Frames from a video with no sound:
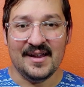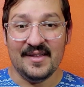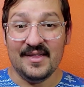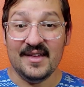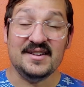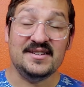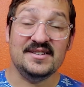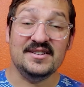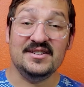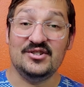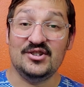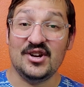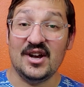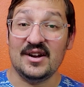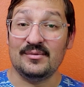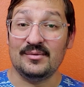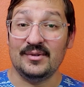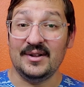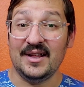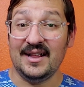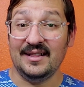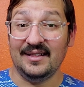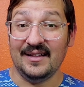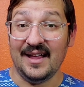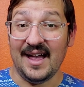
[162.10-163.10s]
this is
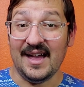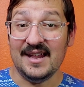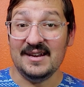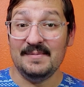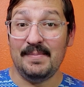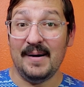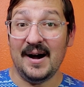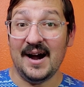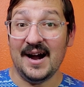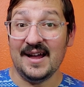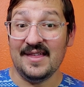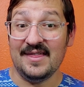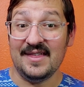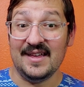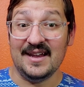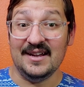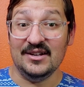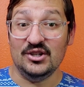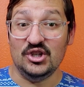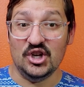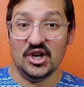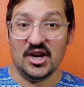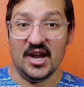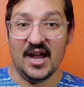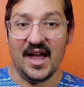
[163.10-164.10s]
generally led by the
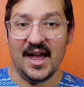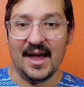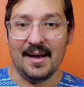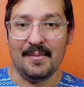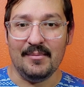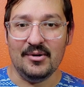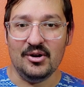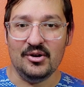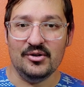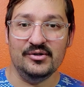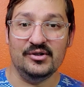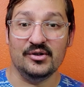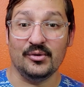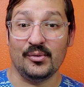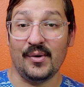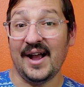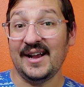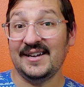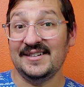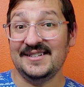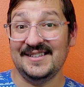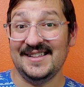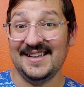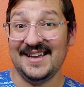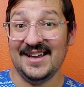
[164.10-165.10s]
GM, who
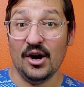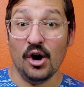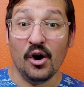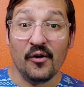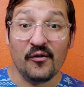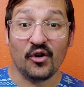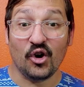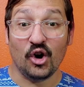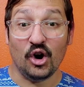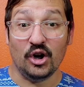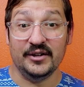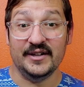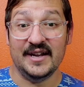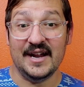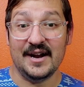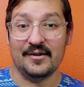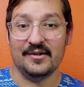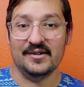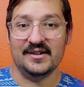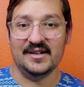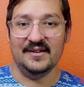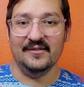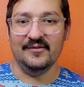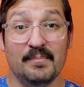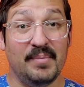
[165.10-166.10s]
directs the overall narrative,